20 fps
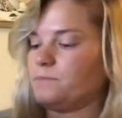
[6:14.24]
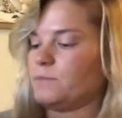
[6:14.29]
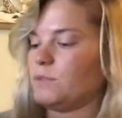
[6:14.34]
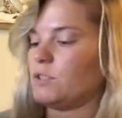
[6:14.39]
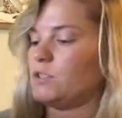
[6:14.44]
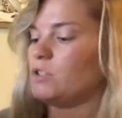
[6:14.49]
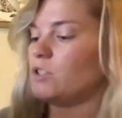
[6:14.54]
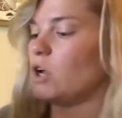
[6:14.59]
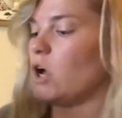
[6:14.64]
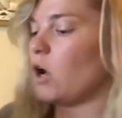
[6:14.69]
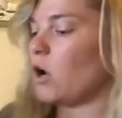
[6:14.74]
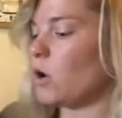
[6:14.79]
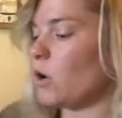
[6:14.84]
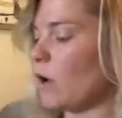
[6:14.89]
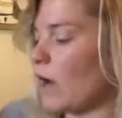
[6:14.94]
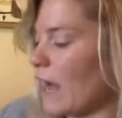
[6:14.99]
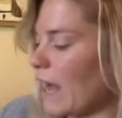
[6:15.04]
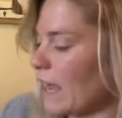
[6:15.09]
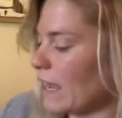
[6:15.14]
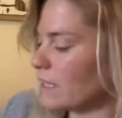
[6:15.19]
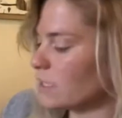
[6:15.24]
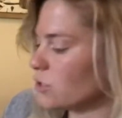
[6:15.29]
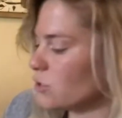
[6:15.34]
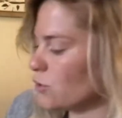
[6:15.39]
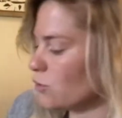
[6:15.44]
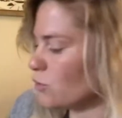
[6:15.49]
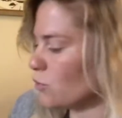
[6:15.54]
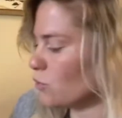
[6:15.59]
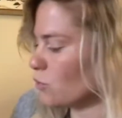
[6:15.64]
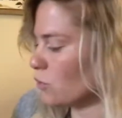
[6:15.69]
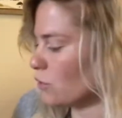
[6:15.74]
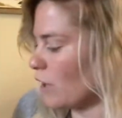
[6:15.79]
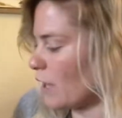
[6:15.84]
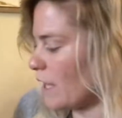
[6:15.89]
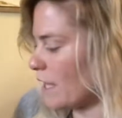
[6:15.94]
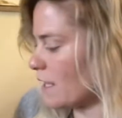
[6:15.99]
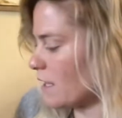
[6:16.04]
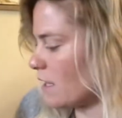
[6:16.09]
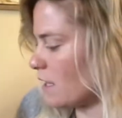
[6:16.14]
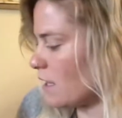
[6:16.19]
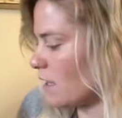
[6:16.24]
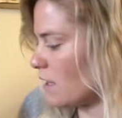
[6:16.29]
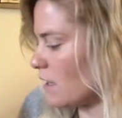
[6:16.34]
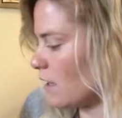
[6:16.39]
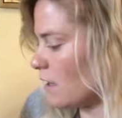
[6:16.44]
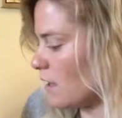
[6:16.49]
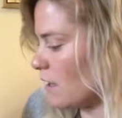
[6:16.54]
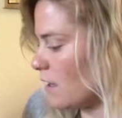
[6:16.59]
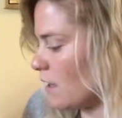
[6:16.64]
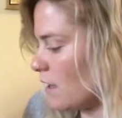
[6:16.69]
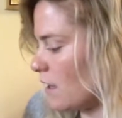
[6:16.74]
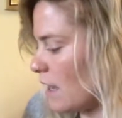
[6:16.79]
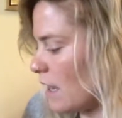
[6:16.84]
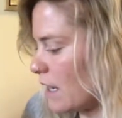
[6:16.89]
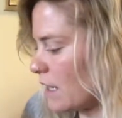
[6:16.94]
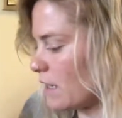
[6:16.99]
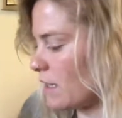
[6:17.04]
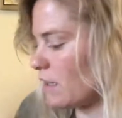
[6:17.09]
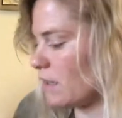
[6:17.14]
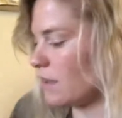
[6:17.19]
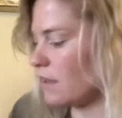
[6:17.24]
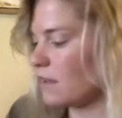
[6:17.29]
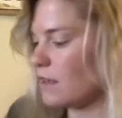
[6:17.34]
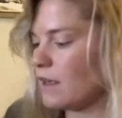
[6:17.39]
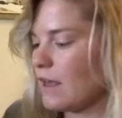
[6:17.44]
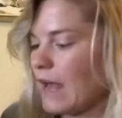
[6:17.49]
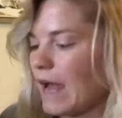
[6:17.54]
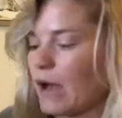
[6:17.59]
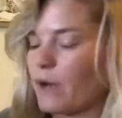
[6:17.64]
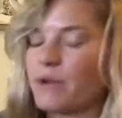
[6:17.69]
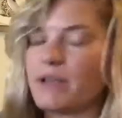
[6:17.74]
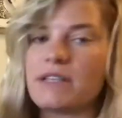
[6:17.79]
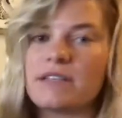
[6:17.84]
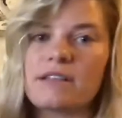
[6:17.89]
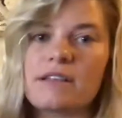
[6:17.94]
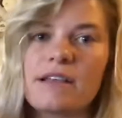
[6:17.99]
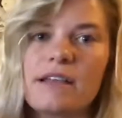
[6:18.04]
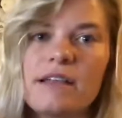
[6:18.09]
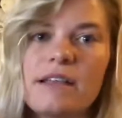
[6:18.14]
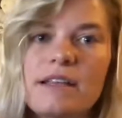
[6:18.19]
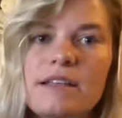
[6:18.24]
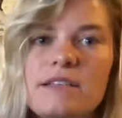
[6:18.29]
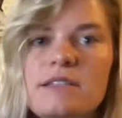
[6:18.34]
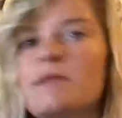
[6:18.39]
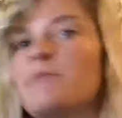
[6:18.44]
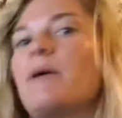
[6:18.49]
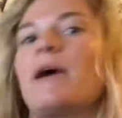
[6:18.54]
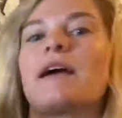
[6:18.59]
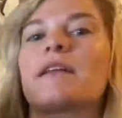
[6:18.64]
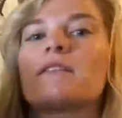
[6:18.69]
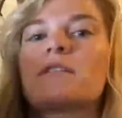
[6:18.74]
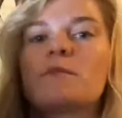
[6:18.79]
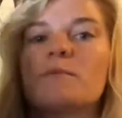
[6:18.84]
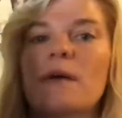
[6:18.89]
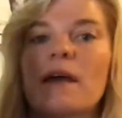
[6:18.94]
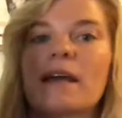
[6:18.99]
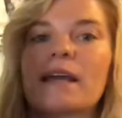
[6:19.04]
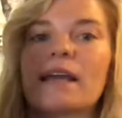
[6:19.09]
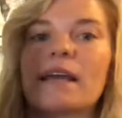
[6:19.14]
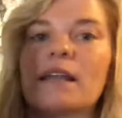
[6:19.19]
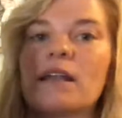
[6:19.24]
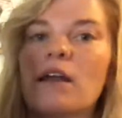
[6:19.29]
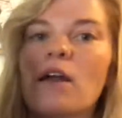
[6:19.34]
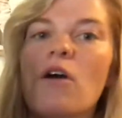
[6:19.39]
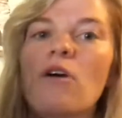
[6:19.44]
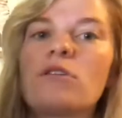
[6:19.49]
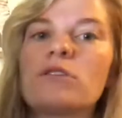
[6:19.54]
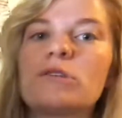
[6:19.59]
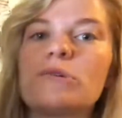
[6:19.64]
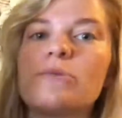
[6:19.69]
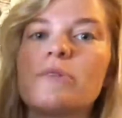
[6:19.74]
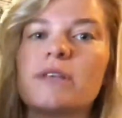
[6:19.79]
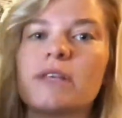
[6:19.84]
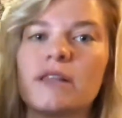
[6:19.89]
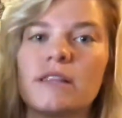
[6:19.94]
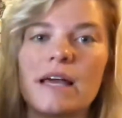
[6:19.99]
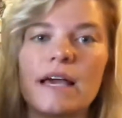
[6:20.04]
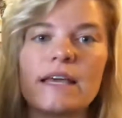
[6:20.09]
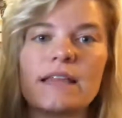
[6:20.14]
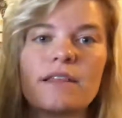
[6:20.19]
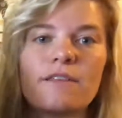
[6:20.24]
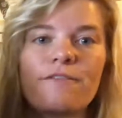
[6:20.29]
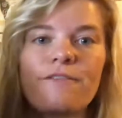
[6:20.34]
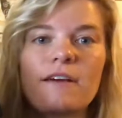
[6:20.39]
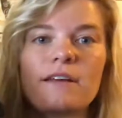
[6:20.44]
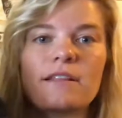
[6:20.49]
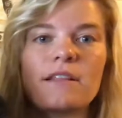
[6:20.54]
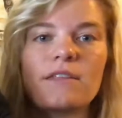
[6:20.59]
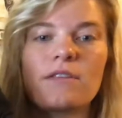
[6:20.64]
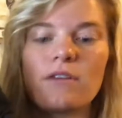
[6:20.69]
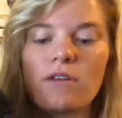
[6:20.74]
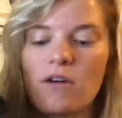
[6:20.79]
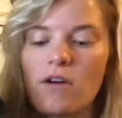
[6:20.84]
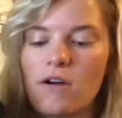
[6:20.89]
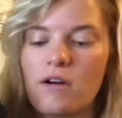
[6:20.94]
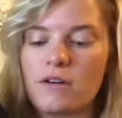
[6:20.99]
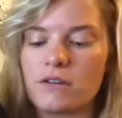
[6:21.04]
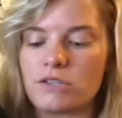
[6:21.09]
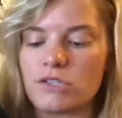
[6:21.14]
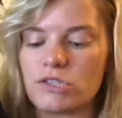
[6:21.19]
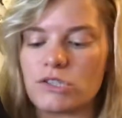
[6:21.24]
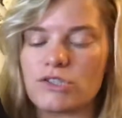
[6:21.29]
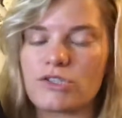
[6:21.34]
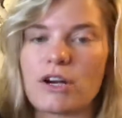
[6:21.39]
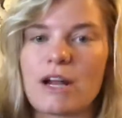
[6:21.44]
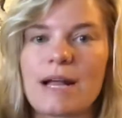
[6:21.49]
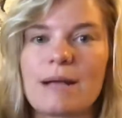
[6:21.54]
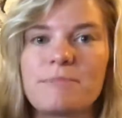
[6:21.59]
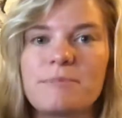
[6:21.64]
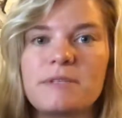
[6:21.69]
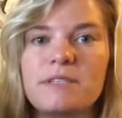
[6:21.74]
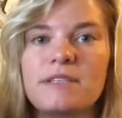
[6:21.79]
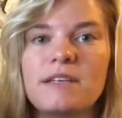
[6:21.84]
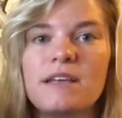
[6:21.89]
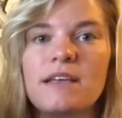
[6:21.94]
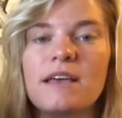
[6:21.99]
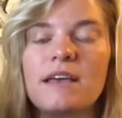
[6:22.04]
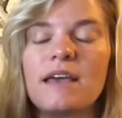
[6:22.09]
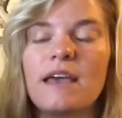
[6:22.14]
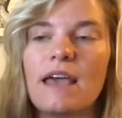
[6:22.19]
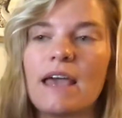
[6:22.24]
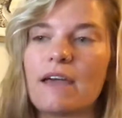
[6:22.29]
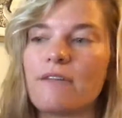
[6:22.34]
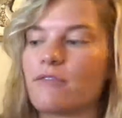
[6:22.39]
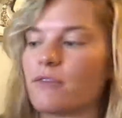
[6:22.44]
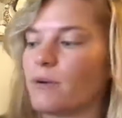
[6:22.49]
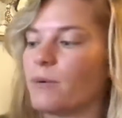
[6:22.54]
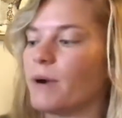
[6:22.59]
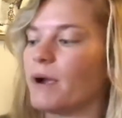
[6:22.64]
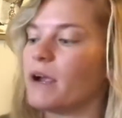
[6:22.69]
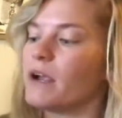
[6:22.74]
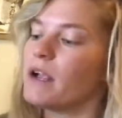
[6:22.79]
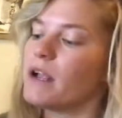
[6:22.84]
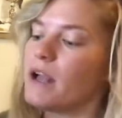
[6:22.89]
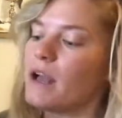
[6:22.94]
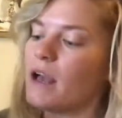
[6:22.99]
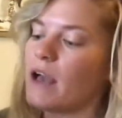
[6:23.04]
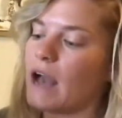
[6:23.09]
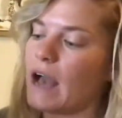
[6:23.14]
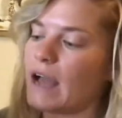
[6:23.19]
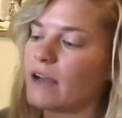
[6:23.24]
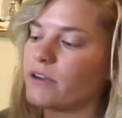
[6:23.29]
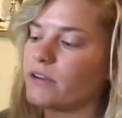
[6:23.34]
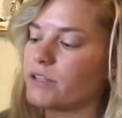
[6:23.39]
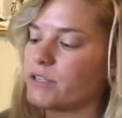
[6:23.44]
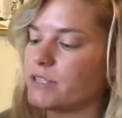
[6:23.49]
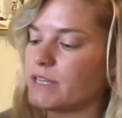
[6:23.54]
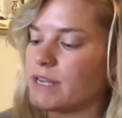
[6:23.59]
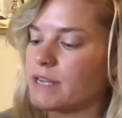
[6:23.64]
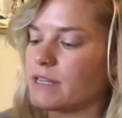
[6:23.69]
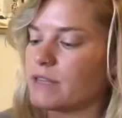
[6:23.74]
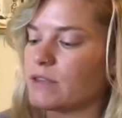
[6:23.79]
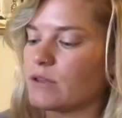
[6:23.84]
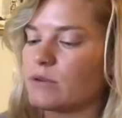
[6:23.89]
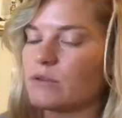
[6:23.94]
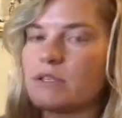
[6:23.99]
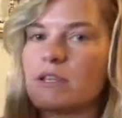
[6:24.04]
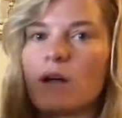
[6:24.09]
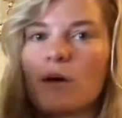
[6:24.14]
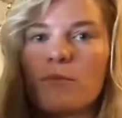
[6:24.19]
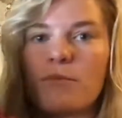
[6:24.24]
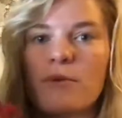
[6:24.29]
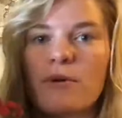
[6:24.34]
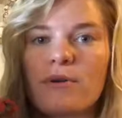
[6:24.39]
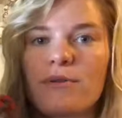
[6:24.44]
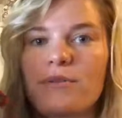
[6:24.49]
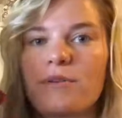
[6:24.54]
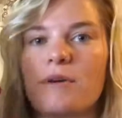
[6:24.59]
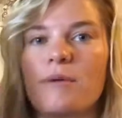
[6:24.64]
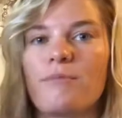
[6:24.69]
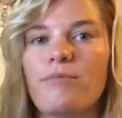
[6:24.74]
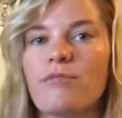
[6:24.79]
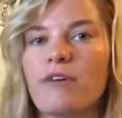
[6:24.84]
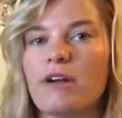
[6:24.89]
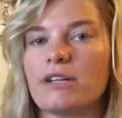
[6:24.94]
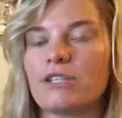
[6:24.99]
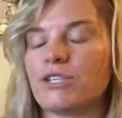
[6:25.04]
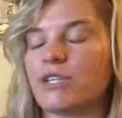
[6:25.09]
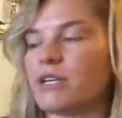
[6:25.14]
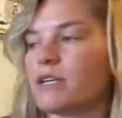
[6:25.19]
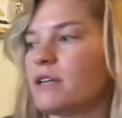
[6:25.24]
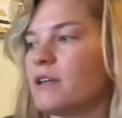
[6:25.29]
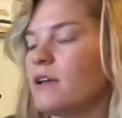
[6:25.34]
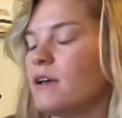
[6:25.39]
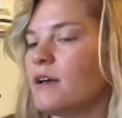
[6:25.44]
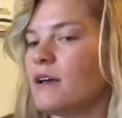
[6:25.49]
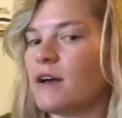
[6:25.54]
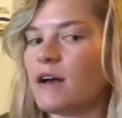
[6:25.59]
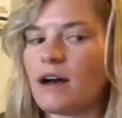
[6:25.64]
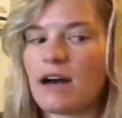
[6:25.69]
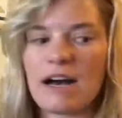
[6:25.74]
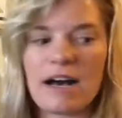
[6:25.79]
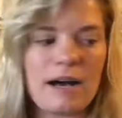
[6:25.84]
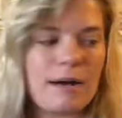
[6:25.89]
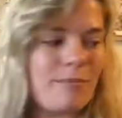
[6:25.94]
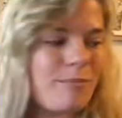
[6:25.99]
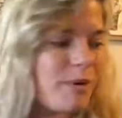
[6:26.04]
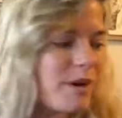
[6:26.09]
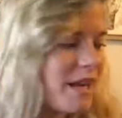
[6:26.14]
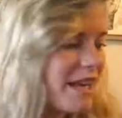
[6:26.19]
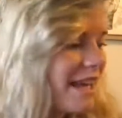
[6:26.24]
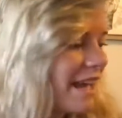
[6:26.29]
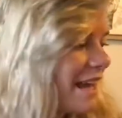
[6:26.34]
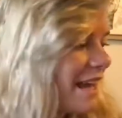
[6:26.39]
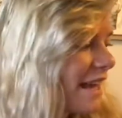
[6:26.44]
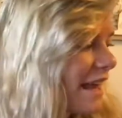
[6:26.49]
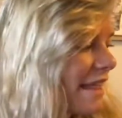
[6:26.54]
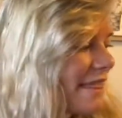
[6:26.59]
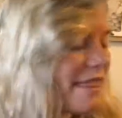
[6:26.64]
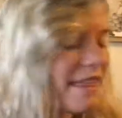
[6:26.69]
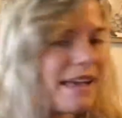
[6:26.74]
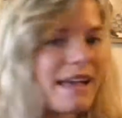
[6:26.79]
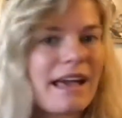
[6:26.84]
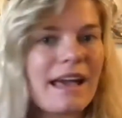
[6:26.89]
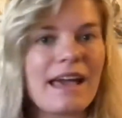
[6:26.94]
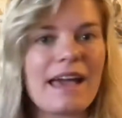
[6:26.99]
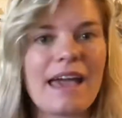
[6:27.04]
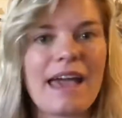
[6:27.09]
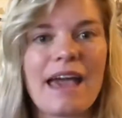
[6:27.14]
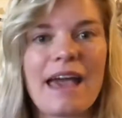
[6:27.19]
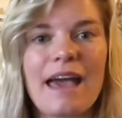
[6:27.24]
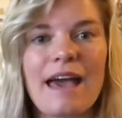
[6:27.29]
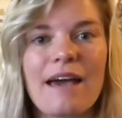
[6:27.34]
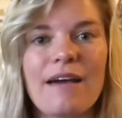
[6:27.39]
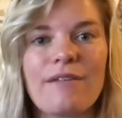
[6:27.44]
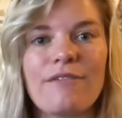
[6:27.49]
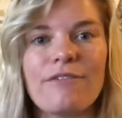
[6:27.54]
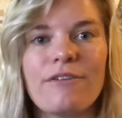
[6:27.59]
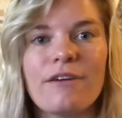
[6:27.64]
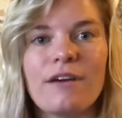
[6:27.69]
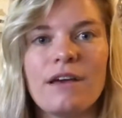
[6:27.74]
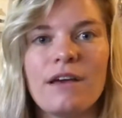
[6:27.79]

So I do like how easily it is to pack this pack, and I also really like the fact that there aren't straps everywhere. I understand that those help with compression, but again, I think I have